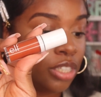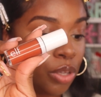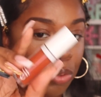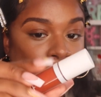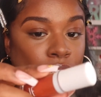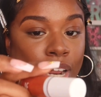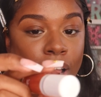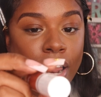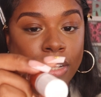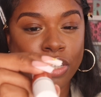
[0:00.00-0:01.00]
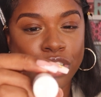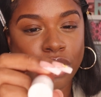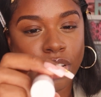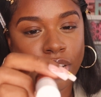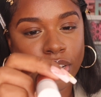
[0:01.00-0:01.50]
so good. I like the
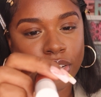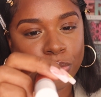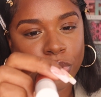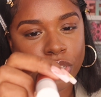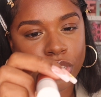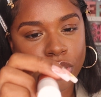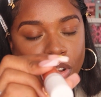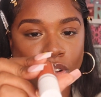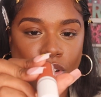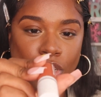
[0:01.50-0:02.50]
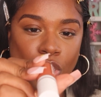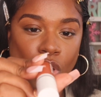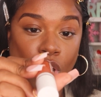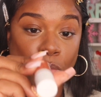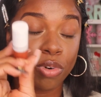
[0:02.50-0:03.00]
shade, what is this called? It's
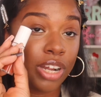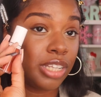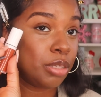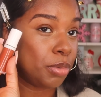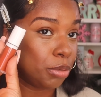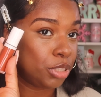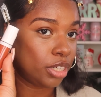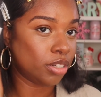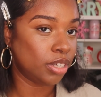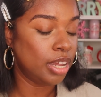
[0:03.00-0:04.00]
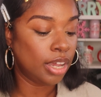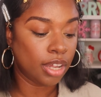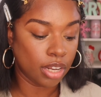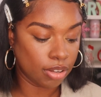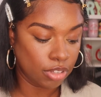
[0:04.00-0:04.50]
called Bronze Bombshell.
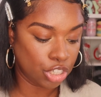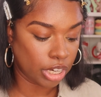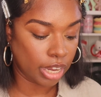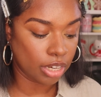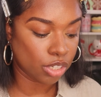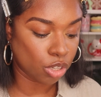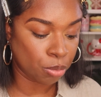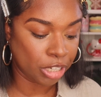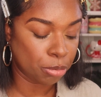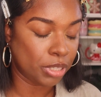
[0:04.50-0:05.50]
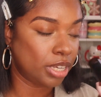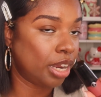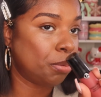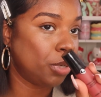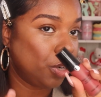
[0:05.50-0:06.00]
Love this shade so much, but today
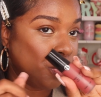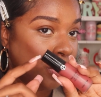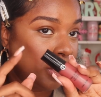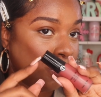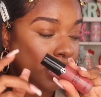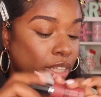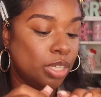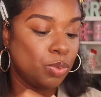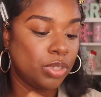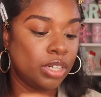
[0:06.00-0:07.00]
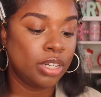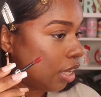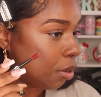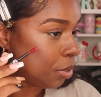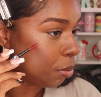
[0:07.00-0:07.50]
I'm going to go in with this one
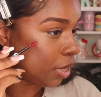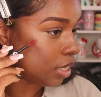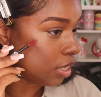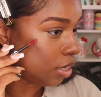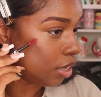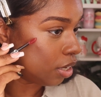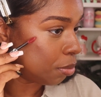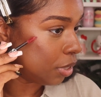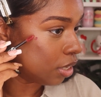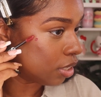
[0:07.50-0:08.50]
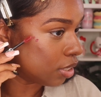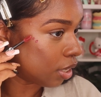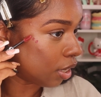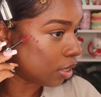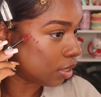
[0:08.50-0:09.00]
and I'm going to place it here because,
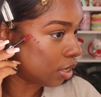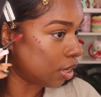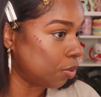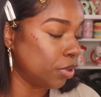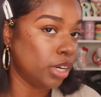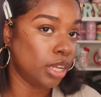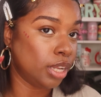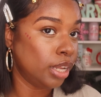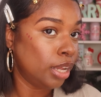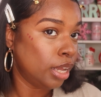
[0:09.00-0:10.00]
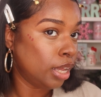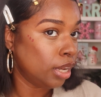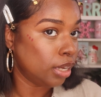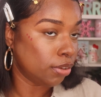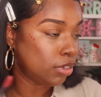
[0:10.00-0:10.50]
like I said, I want a
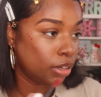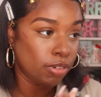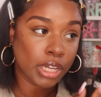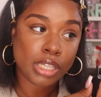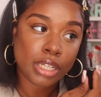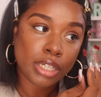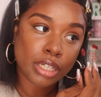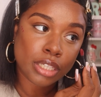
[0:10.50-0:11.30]
lifted face look,